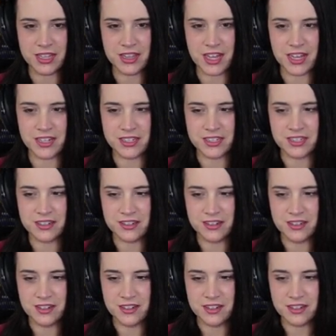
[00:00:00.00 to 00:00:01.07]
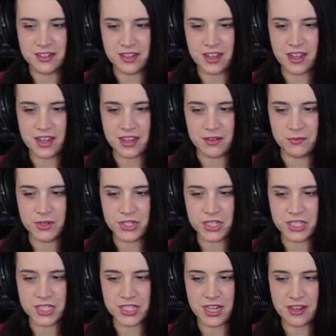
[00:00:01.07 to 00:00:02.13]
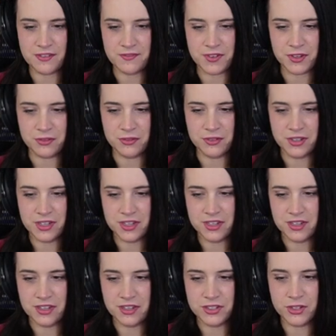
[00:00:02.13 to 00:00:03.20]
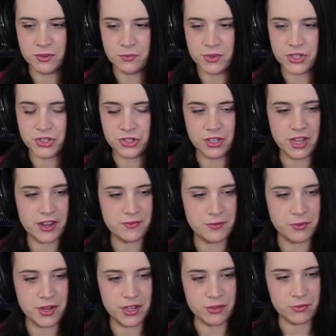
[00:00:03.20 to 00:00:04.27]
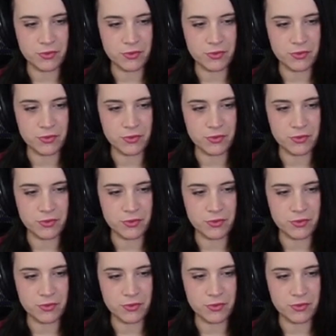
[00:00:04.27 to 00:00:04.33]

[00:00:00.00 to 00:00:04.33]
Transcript: like that. Hey, we just saved you. Don't wish your life away